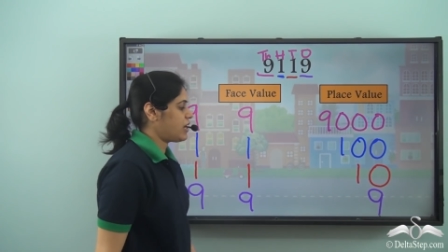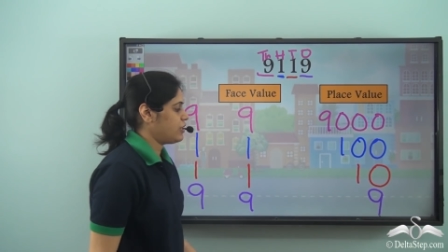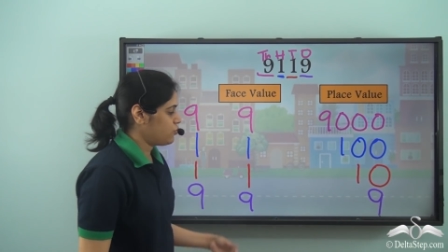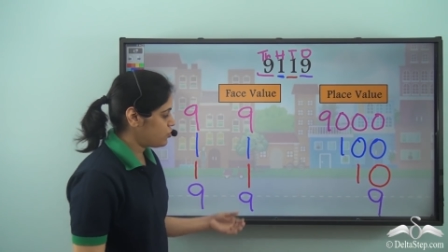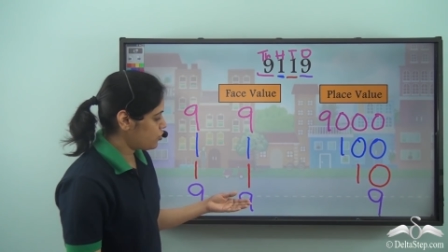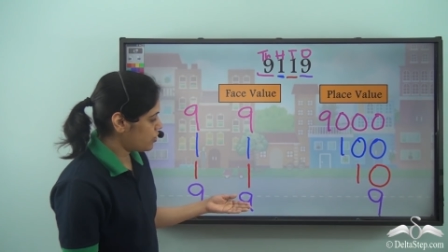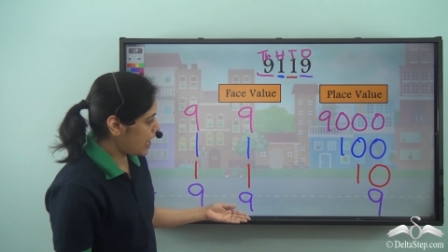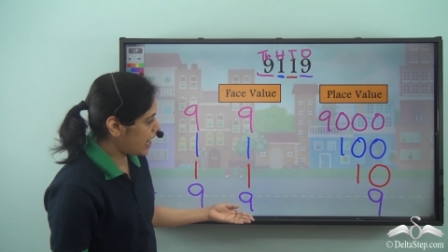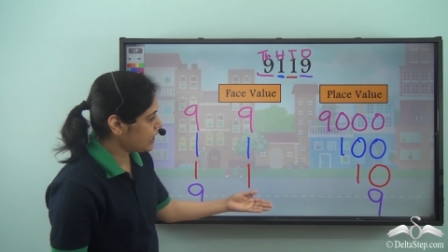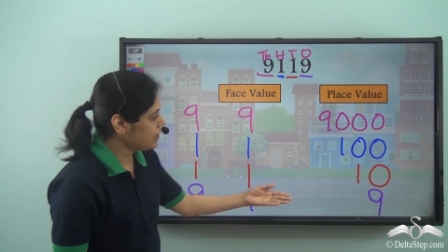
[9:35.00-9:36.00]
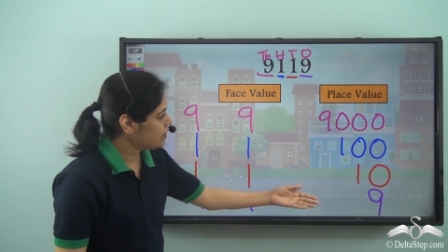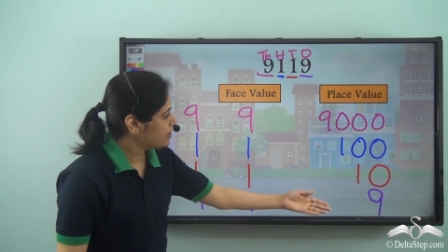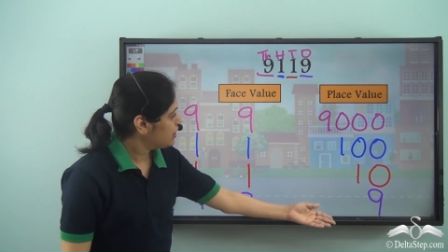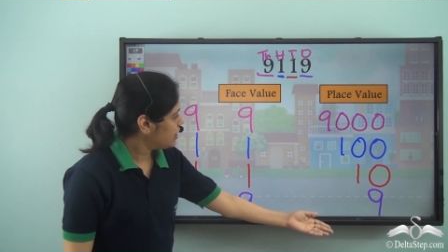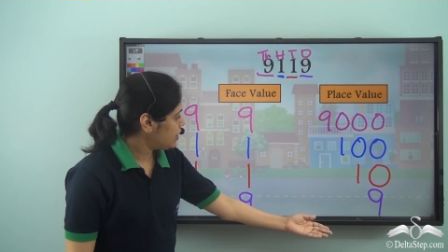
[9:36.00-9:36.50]
value so 9
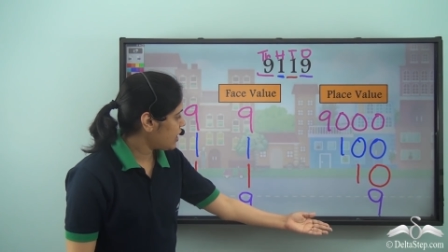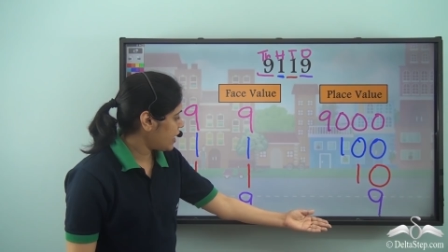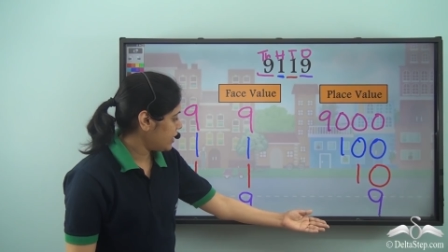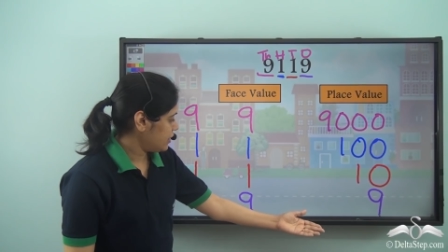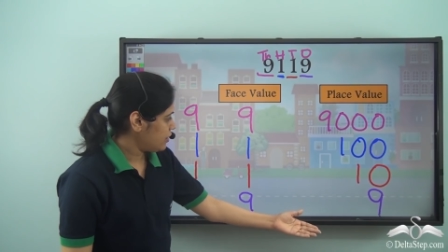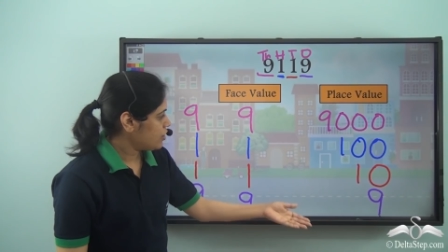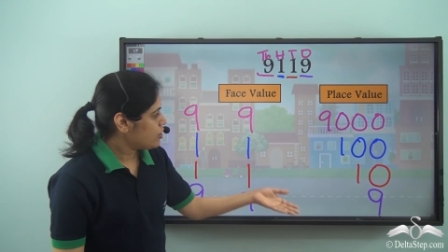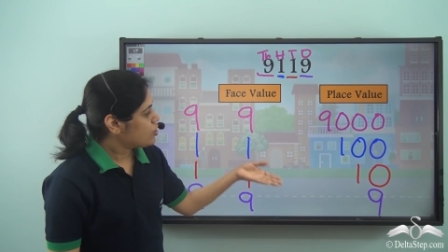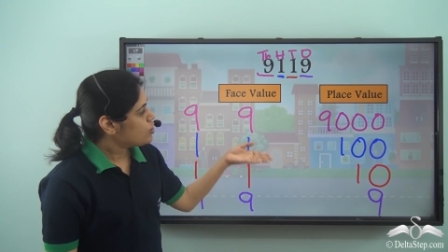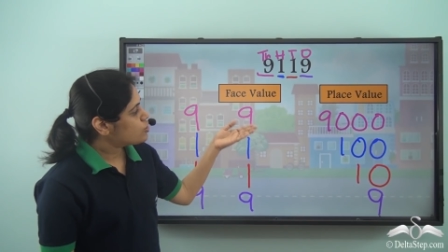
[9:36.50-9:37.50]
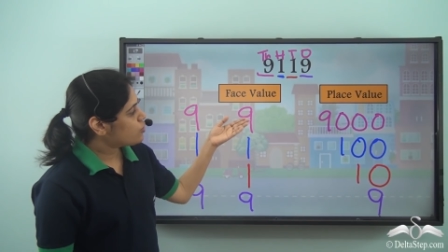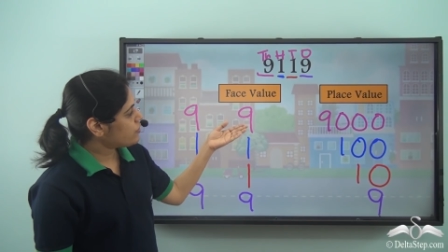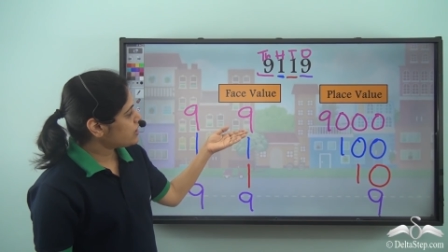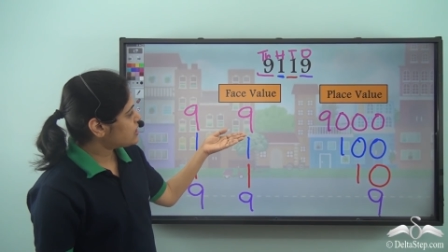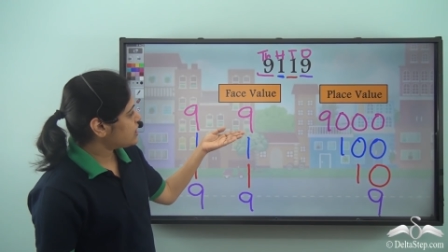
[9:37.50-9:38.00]
9 so
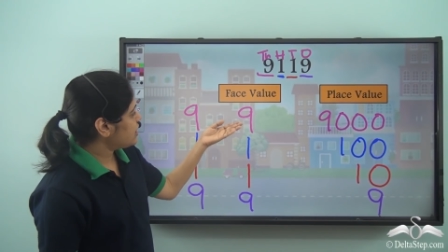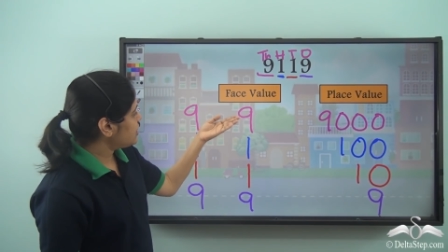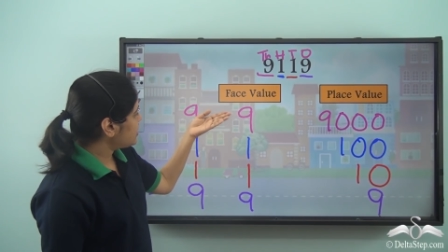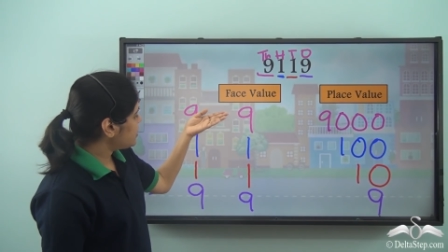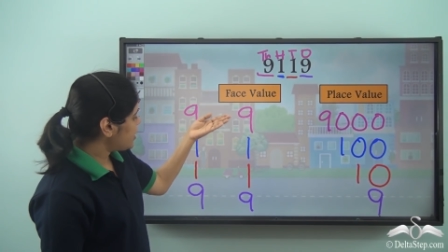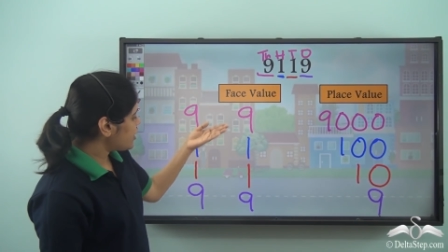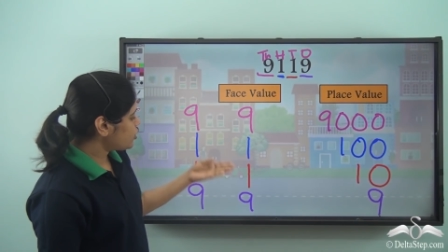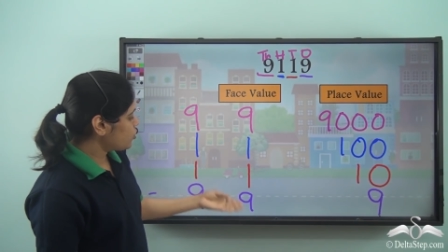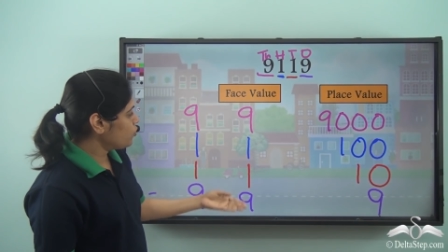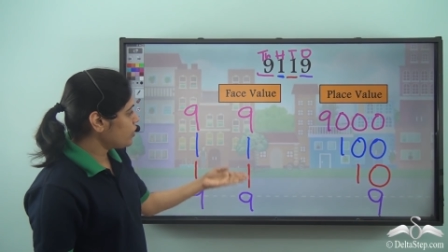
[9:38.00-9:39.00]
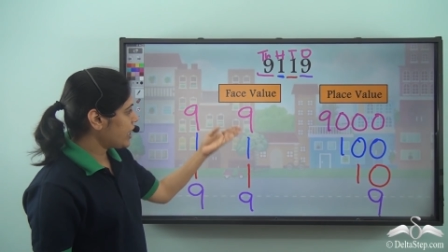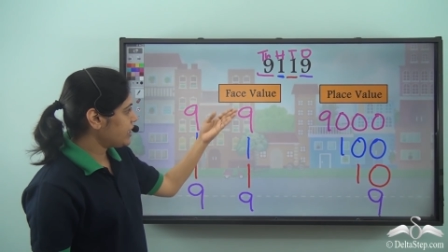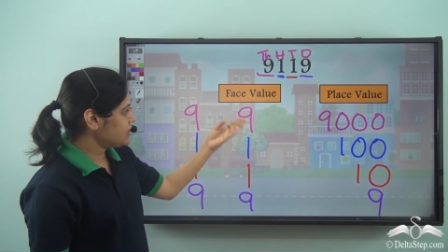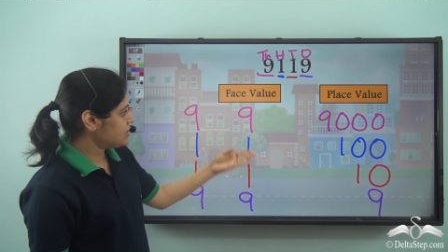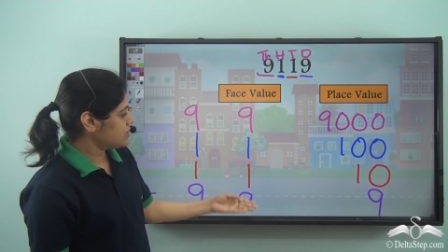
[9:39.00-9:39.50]
we see that there are two
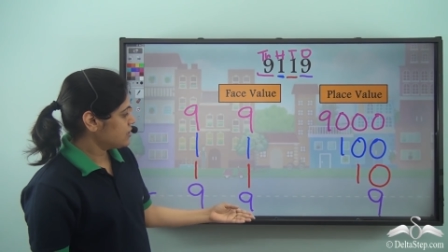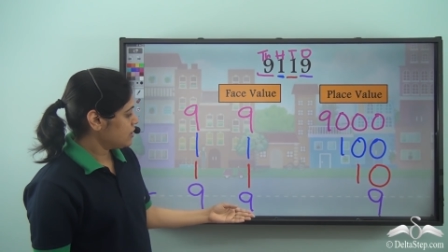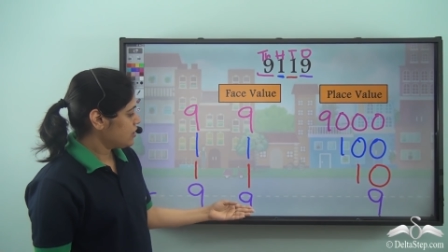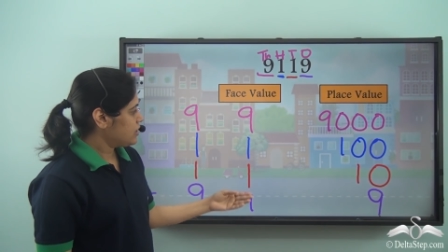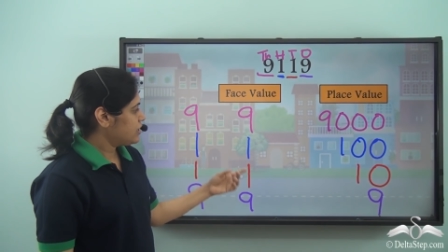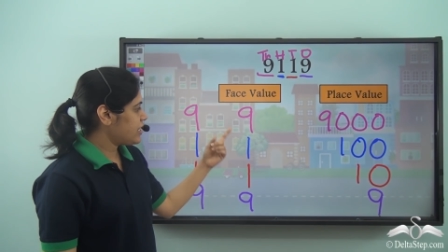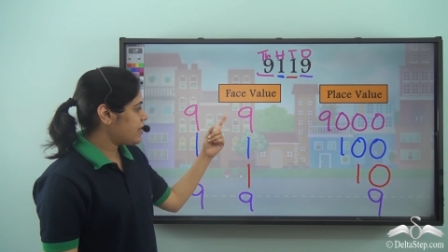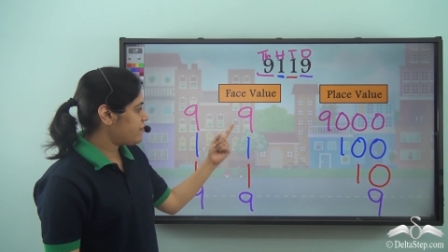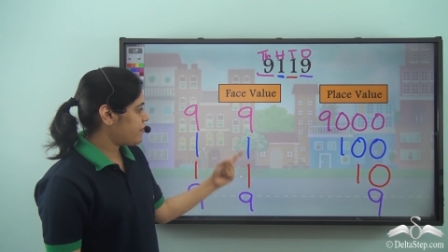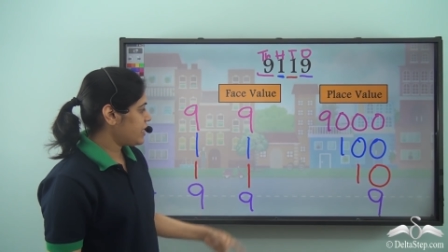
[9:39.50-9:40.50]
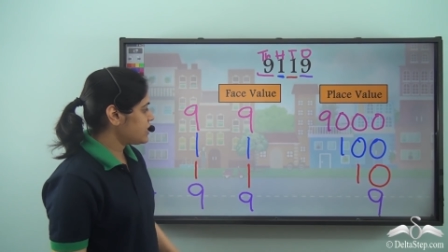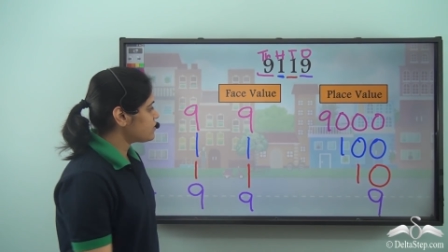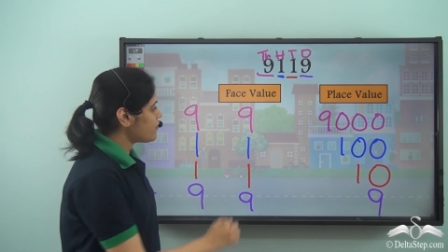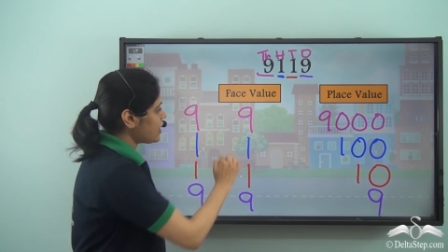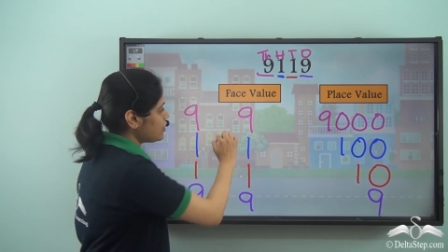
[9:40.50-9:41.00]
9s their face
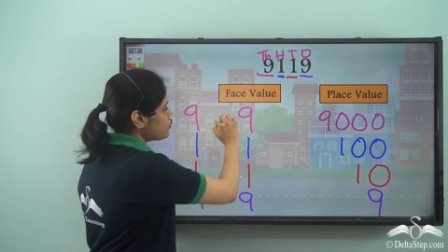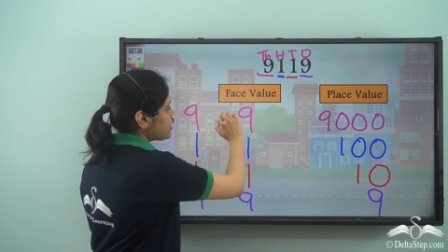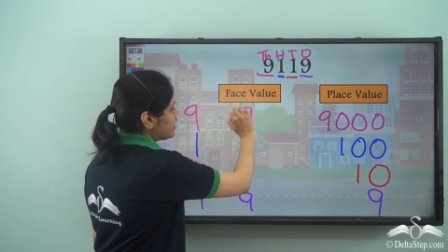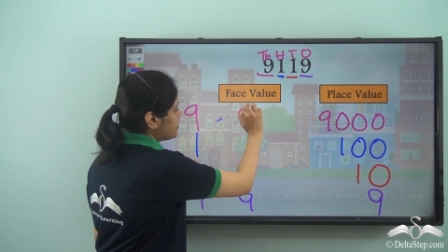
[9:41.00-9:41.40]
values are